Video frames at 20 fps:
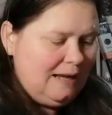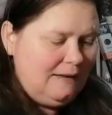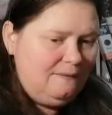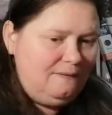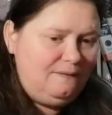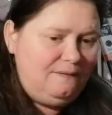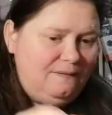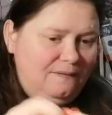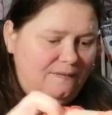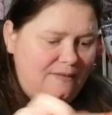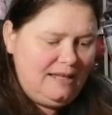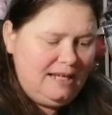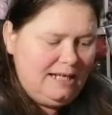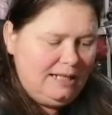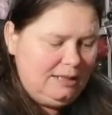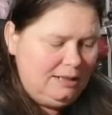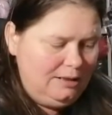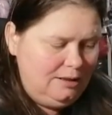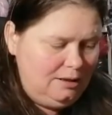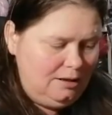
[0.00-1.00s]
And
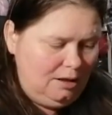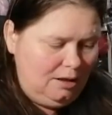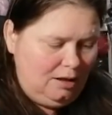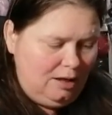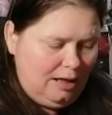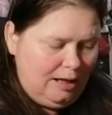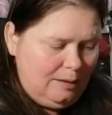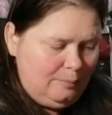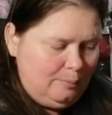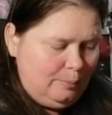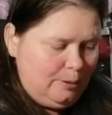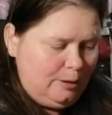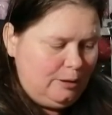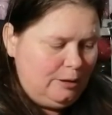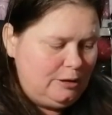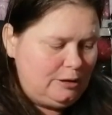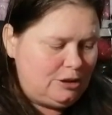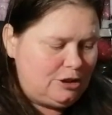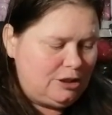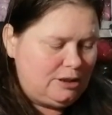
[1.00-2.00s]
then I
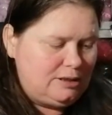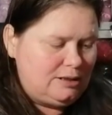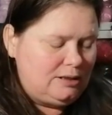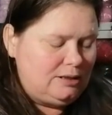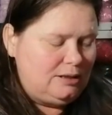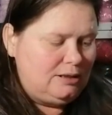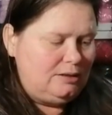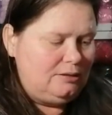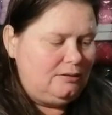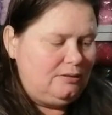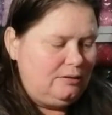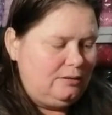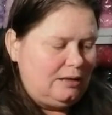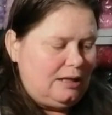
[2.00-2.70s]
purchased